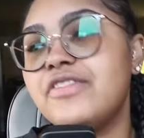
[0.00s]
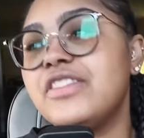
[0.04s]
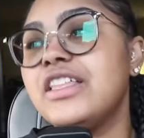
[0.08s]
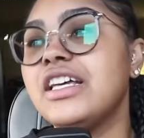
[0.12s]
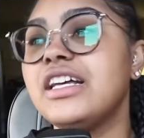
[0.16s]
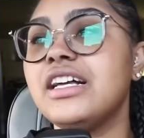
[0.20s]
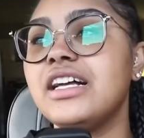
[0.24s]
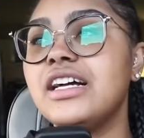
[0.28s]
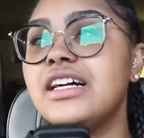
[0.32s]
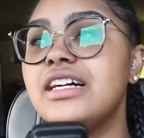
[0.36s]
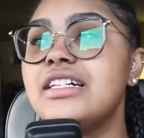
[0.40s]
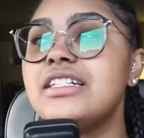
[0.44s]
the
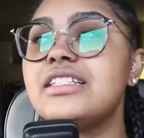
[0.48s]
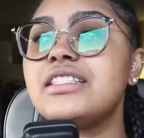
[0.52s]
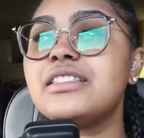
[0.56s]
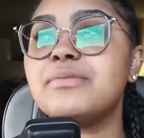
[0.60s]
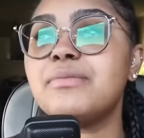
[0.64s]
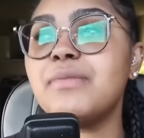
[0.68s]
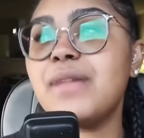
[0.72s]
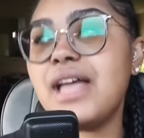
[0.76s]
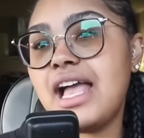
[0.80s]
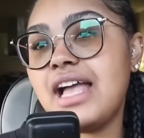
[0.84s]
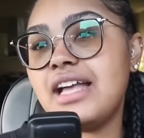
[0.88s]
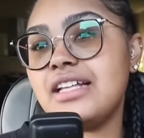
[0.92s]
guns
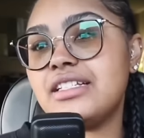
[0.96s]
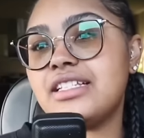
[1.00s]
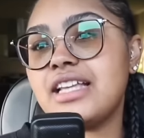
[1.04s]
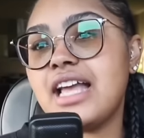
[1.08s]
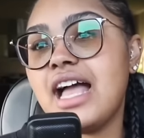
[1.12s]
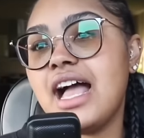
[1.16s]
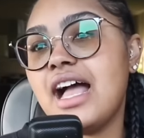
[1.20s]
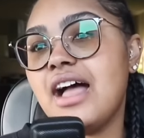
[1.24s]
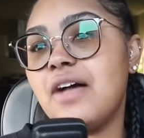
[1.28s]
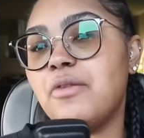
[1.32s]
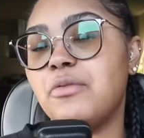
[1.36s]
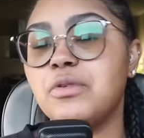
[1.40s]
match,
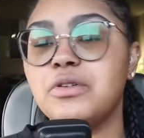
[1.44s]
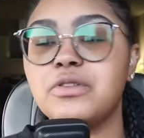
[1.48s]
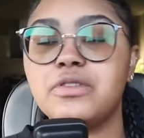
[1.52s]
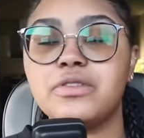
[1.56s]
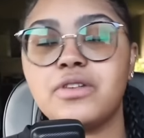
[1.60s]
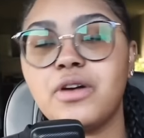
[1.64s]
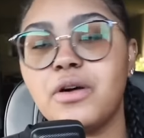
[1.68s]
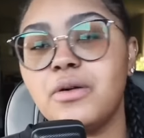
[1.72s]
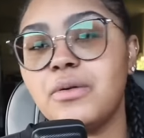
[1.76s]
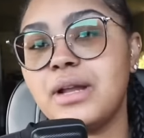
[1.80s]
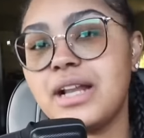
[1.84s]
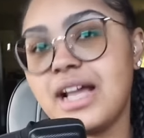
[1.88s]
I will
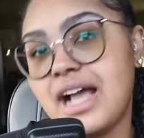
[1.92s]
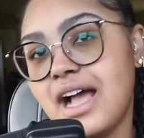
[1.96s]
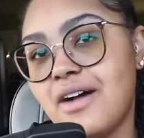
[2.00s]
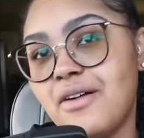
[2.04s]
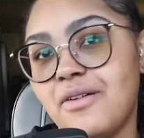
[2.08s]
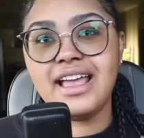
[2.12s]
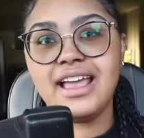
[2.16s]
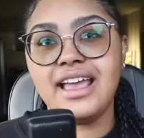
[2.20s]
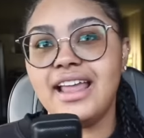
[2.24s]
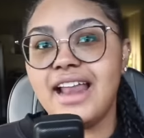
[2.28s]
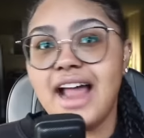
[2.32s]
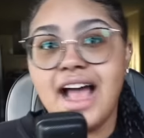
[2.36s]
throw it out.
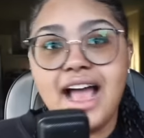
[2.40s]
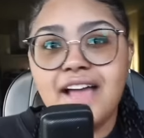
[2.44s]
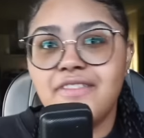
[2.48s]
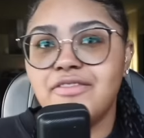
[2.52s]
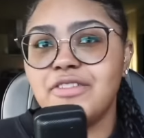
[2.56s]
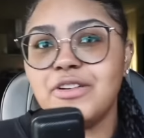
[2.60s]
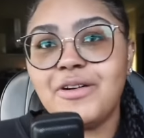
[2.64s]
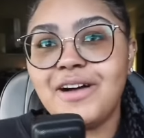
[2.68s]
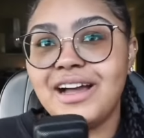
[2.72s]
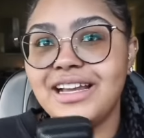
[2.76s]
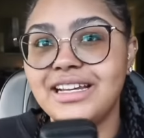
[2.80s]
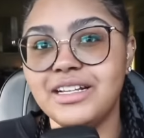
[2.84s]
And I have
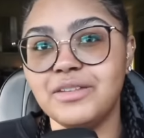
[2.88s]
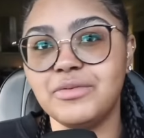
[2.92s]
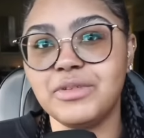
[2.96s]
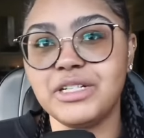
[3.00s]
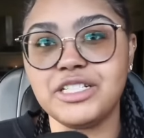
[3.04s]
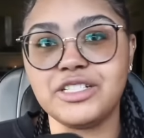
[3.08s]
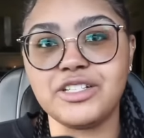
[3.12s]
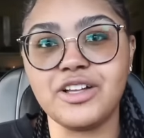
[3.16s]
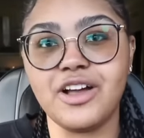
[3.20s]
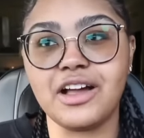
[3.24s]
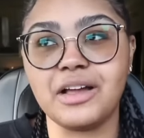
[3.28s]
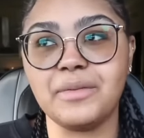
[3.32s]
no idea what
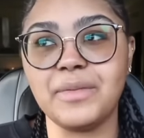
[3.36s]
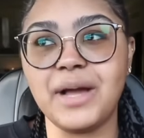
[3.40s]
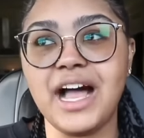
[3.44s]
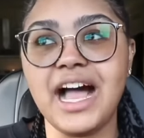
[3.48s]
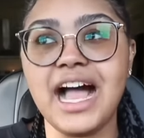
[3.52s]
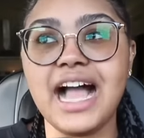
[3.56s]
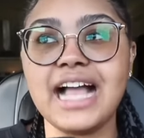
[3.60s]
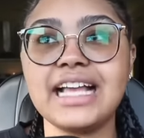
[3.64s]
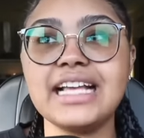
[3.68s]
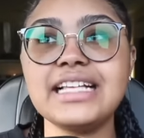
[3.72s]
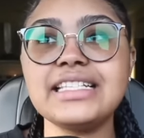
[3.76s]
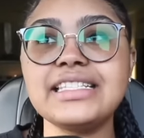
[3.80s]
he's talking about.
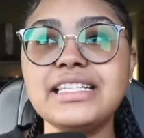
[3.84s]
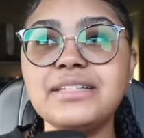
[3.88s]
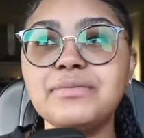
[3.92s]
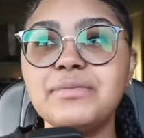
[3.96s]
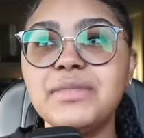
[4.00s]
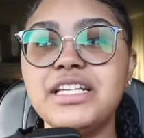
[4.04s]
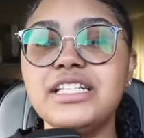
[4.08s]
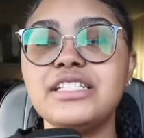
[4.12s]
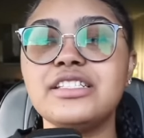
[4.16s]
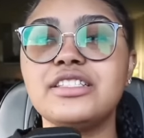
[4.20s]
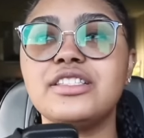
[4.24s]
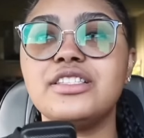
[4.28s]
I guess he
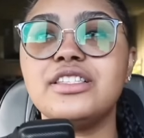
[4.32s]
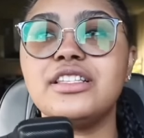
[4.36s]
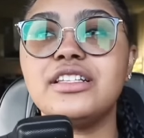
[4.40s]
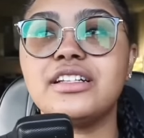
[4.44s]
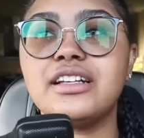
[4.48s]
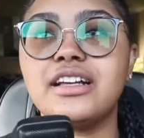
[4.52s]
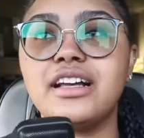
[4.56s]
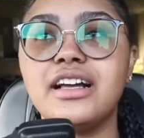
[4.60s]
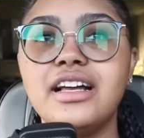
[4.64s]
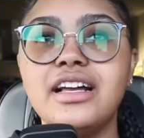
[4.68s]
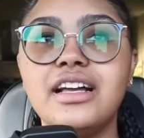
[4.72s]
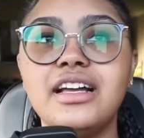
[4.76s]
means the
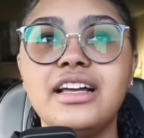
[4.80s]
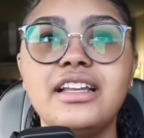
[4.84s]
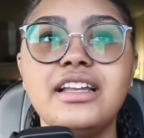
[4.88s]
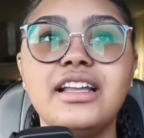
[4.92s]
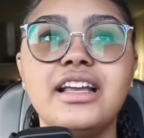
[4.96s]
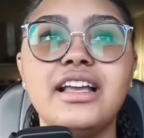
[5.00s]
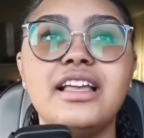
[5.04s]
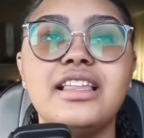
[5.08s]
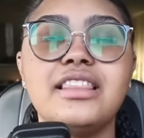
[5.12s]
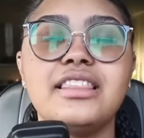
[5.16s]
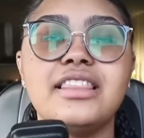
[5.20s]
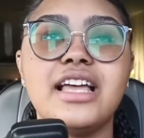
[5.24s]
gun
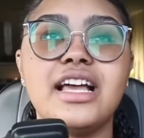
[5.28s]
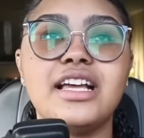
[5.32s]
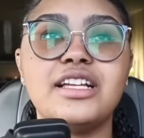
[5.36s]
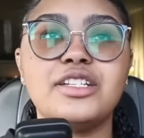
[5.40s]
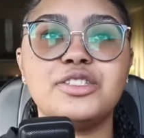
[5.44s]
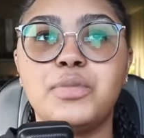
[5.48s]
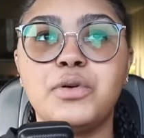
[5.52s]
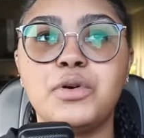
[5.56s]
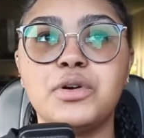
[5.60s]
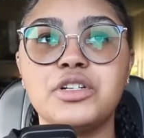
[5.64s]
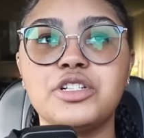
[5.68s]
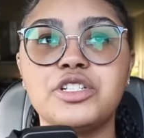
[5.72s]

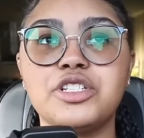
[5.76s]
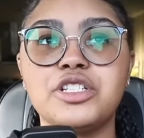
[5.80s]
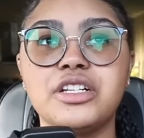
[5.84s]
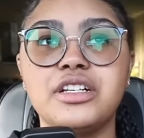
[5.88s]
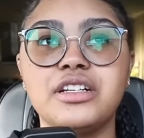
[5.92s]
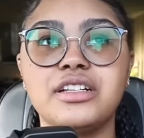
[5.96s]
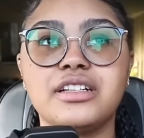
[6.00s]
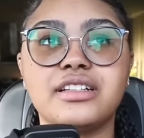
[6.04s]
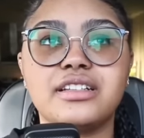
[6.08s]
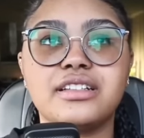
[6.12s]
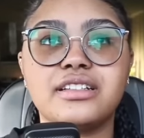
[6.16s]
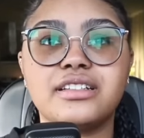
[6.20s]
that
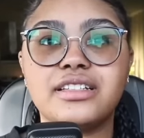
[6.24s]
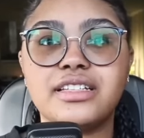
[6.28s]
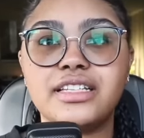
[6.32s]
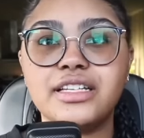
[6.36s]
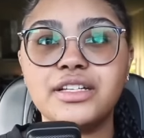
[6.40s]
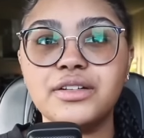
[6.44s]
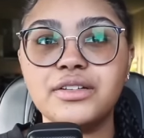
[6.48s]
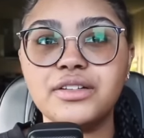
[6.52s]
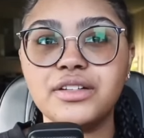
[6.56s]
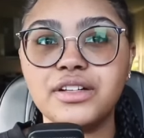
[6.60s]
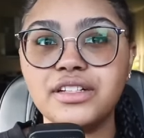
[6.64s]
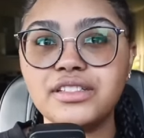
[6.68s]
Portia
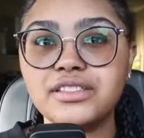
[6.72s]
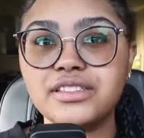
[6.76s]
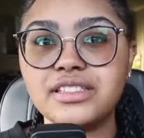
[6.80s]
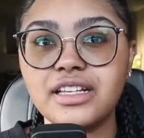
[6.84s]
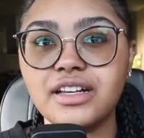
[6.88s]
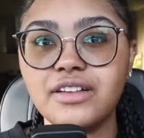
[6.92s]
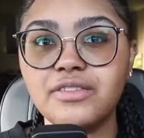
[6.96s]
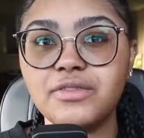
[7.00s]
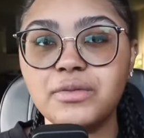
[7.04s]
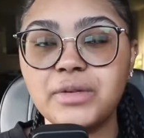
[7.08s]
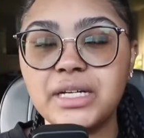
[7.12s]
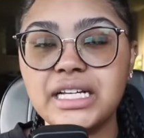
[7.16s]
killed
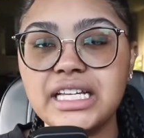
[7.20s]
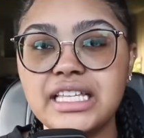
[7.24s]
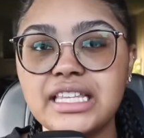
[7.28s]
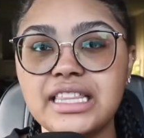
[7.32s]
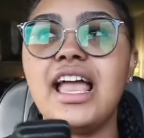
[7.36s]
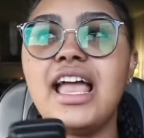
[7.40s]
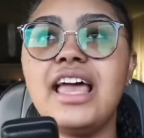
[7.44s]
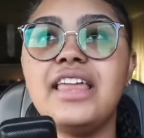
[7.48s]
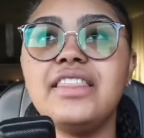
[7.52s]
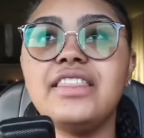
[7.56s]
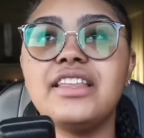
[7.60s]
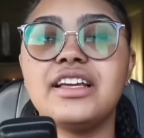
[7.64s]
herself with
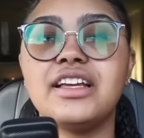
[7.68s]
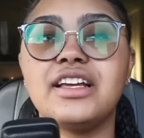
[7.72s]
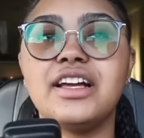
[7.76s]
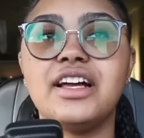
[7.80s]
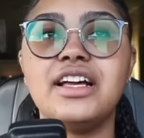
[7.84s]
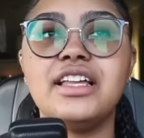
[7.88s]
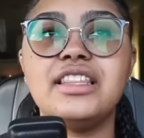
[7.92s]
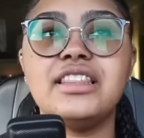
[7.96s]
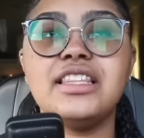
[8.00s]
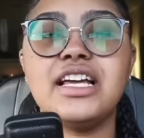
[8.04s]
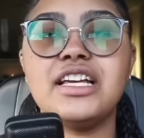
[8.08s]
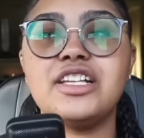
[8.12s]
and the
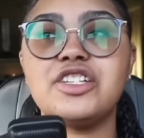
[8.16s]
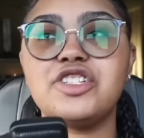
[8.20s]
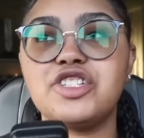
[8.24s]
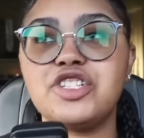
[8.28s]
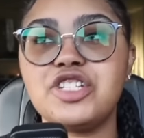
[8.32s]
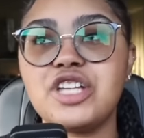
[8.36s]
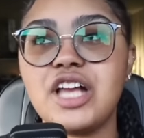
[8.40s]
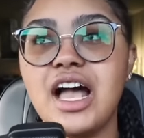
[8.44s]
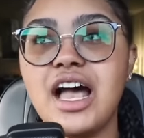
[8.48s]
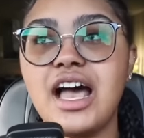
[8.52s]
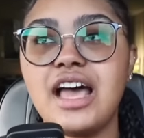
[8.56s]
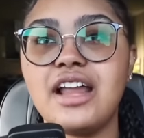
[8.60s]
gun that
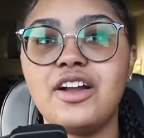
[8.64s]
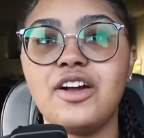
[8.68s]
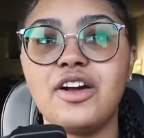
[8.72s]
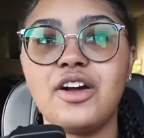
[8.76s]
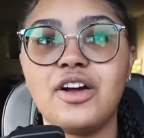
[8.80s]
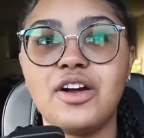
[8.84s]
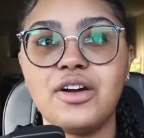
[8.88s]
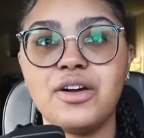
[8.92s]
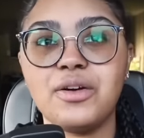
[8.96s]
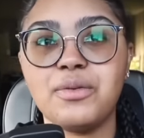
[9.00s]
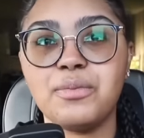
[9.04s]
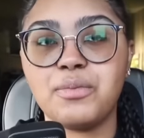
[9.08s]
shot
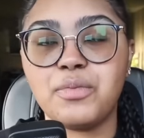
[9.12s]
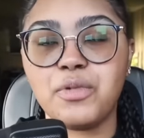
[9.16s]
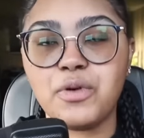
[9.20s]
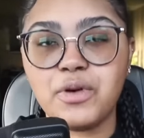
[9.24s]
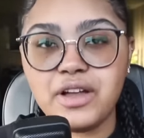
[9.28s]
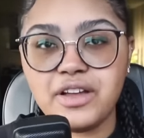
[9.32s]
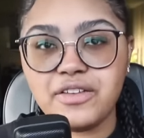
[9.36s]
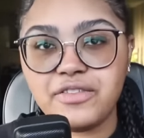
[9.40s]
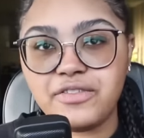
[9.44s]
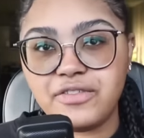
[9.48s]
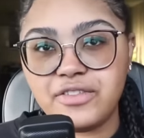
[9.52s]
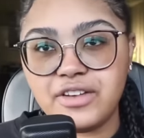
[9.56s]
her
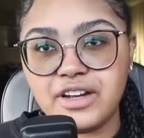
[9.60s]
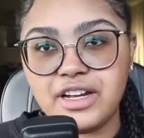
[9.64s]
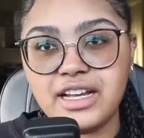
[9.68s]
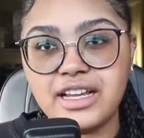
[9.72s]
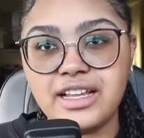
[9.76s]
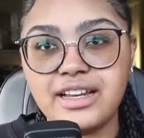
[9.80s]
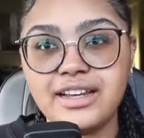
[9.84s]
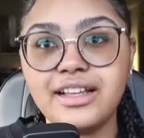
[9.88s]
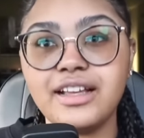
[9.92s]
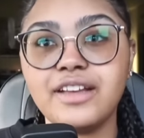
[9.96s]
boyfriend.